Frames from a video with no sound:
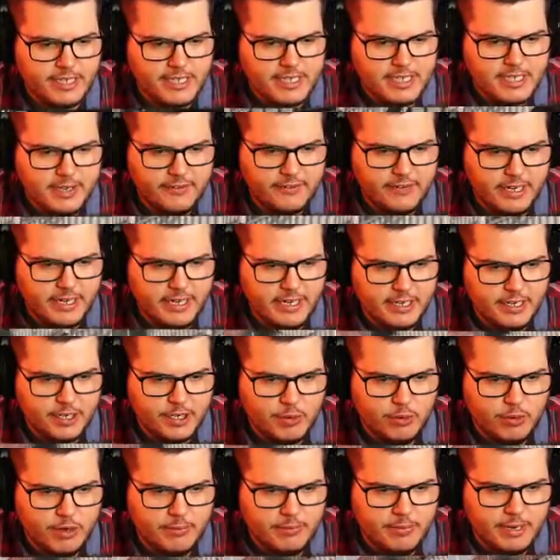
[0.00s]
instead of getting
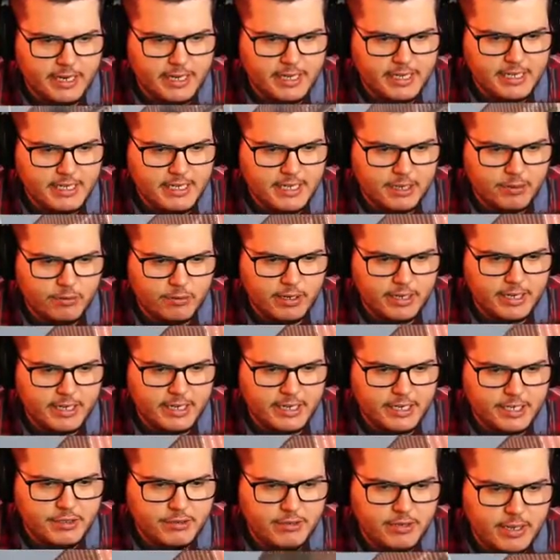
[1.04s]
annoyed by this, like, running
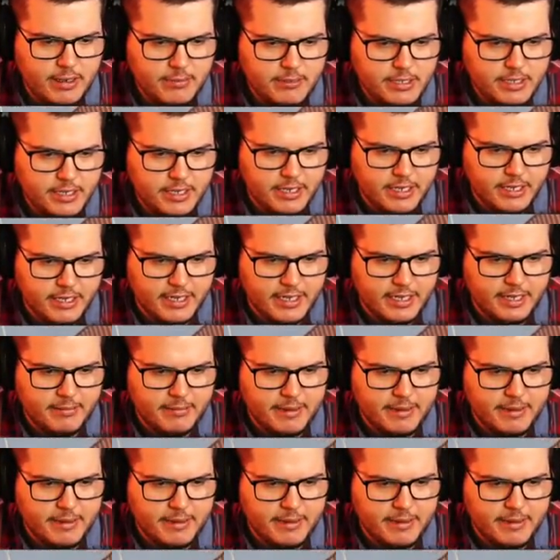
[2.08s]
into it, I'm just going to get it